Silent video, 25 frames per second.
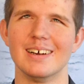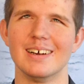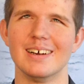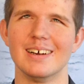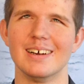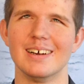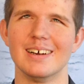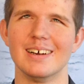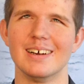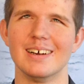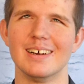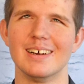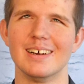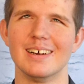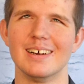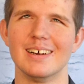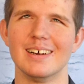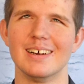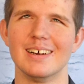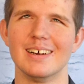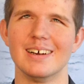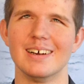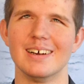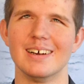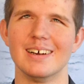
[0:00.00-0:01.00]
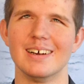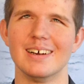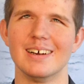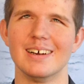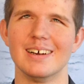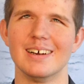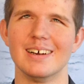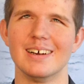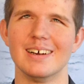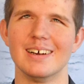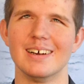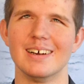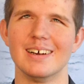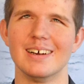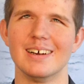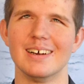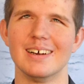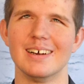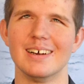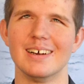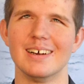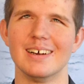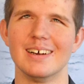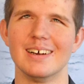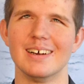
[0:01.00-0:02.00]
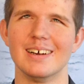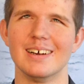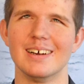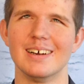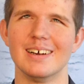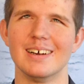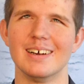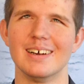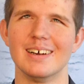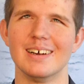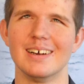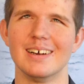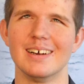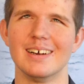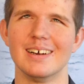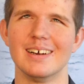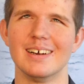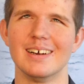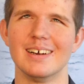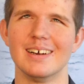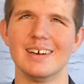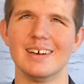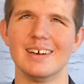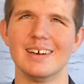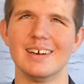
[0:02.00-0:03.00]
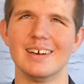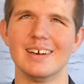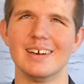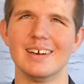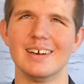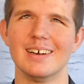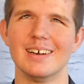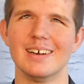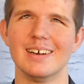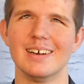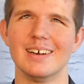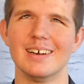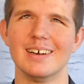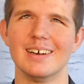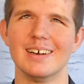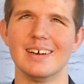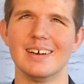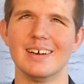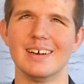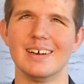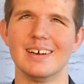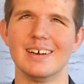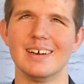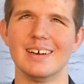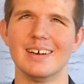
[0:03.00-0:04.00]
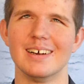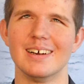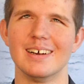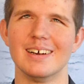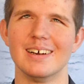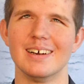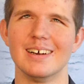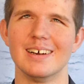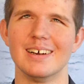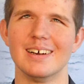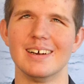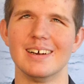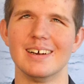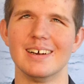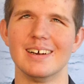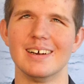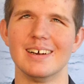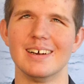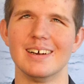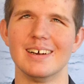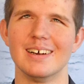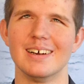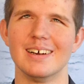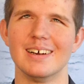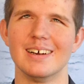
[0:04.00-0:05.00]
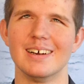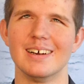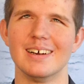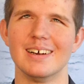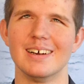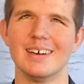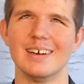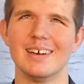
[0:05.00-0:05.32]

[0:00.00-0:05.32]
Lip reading: The face doesn't move, so there is nothing to read.